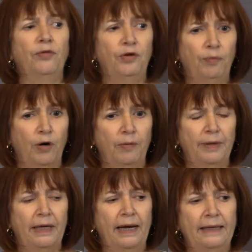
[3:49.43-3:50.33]
all the
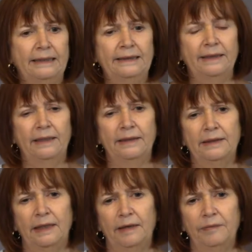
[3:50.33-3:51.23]
department heads
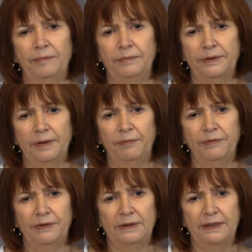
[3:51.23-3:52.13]
and
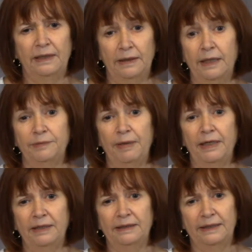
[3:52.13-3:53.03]
as
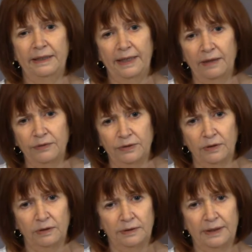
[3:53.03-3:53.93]
many of the city
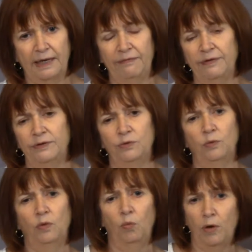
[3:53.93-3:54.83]
council staff as
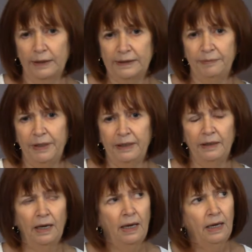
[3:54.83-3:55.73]
wanted to
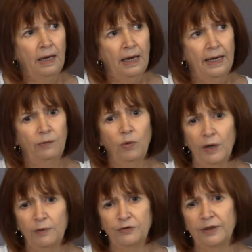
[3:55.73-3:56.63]
meet. And what
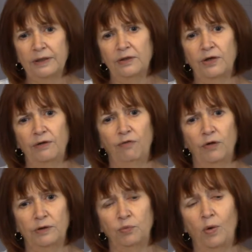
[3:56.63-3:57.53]
I was really looking
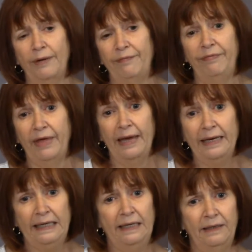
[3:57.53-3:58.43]
for is what
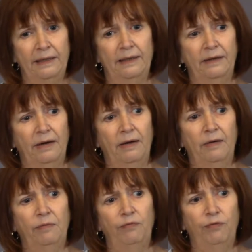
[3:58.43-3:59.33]
they needed
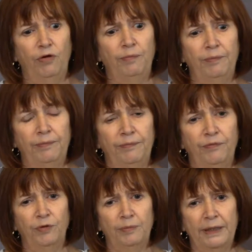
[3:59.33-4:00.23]
from
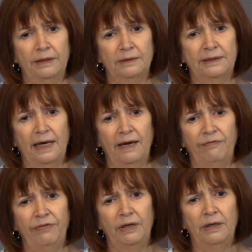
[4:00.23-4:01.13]
legal
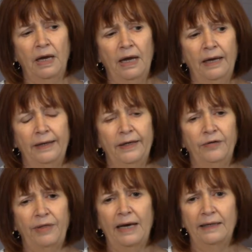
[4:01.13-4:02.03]
staff. And,
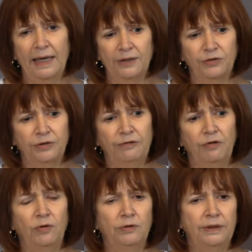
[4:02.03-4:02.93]
that naturally
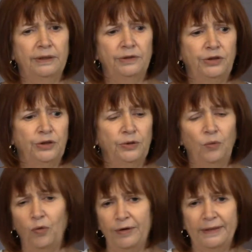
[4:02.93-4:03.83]
rolled
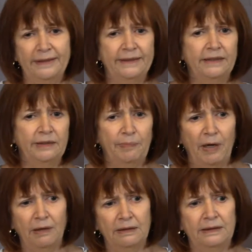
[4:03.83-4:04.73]
into ordinances,
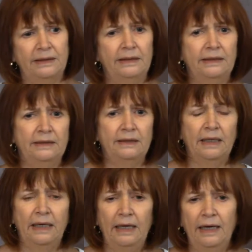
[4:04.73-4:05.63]
policies.
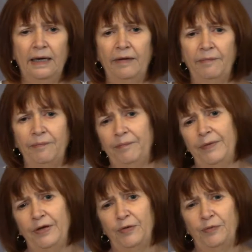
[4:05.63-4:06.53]

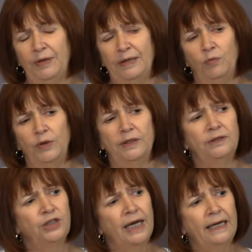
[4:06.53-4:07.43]
With
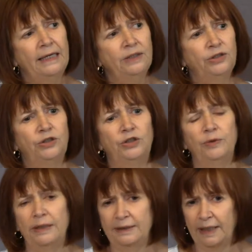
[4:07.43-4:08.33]
the change
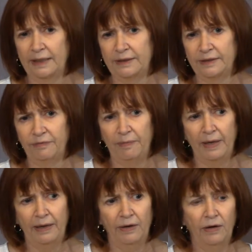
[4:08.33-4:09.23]
to an executive
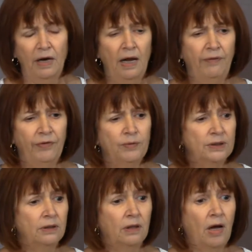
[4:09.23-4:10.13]
mayor, there
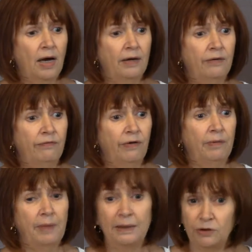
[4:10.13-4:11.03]
was a lot of
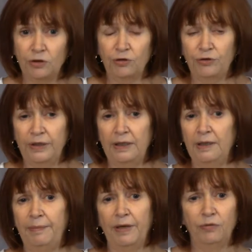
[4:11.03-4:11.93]

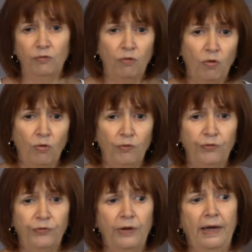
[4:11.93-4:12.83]
uncertainty about the
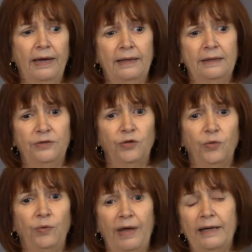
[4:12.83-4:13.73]
roles. And
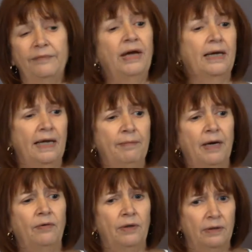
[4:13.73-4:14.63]
so that came
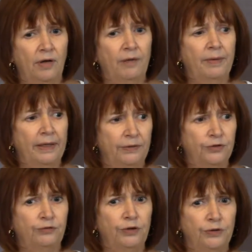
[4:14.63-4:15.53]
out in a lot of my
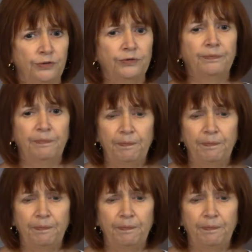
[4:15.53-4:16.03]
interviews.